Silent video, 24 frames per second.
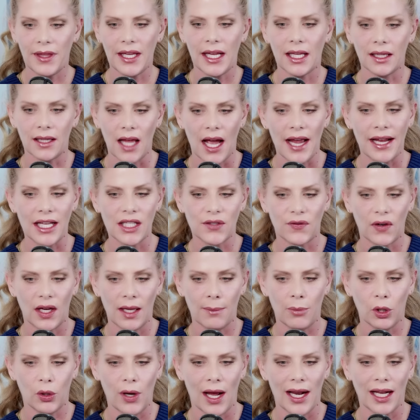the Alliance for
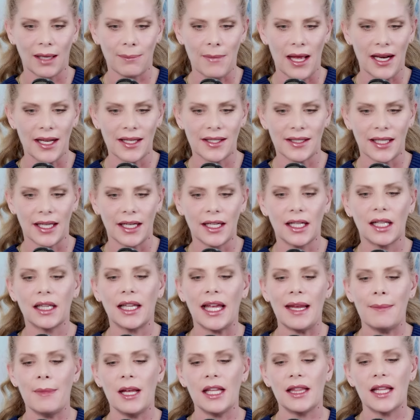Hippocratic Medicine,
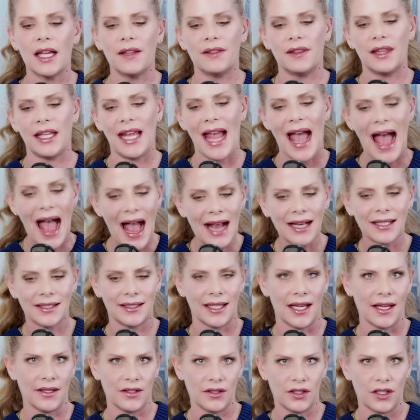claiming that the
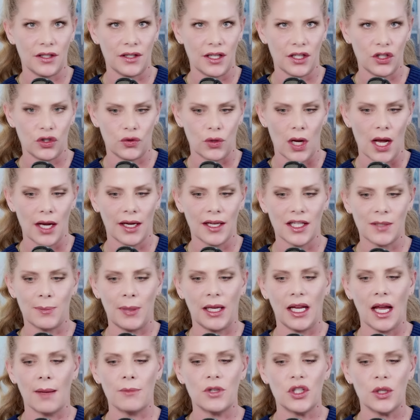access to this drug has
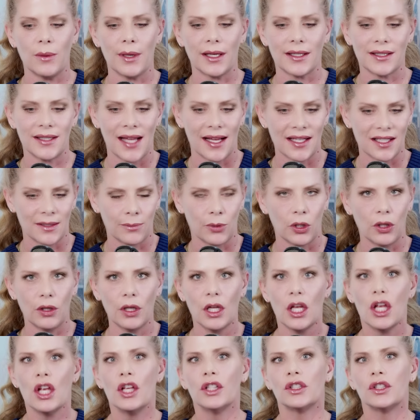become too accessible.